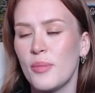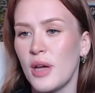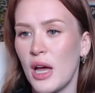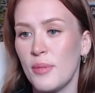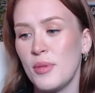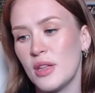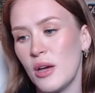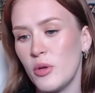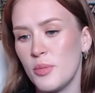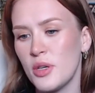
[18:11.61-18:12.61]
But I mean,
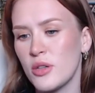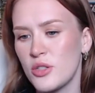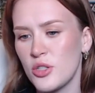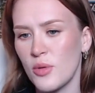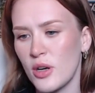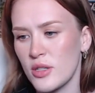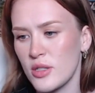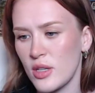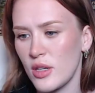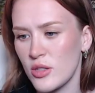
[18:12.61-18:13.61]
that would be good too,
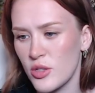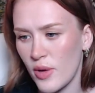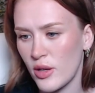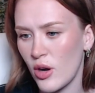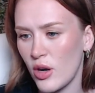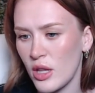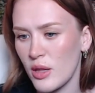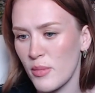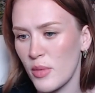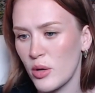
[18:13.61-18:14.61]
honestly, to Red Guardian
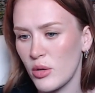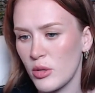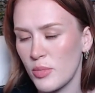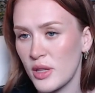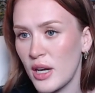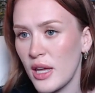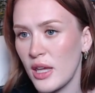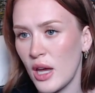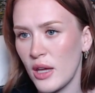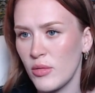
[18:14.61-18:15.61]
them both. But then I
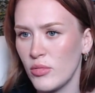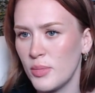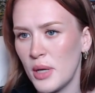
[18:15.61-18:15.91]
can't. I, should